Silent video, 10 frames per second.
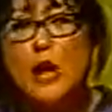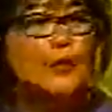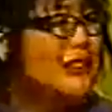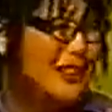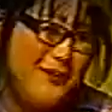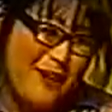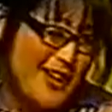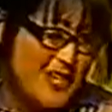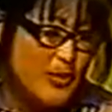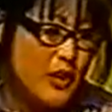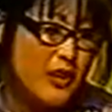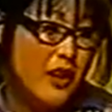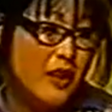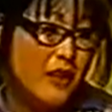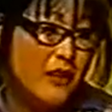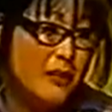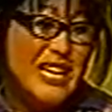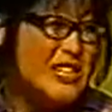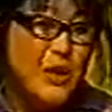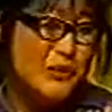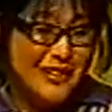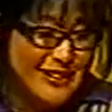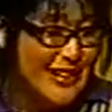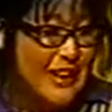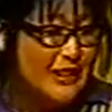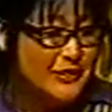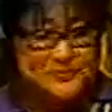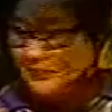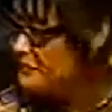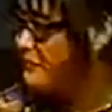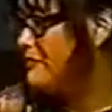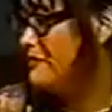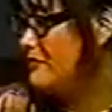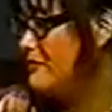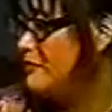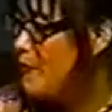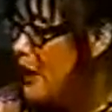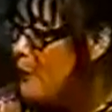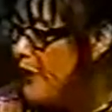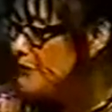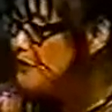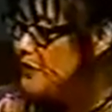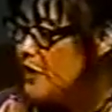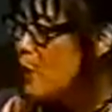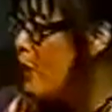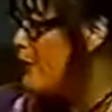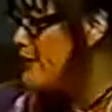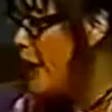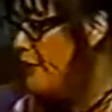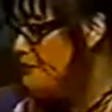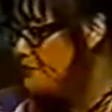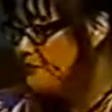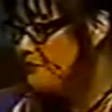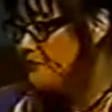I really love my husband, but he's no Dr. Geller. But anyway, so where was I?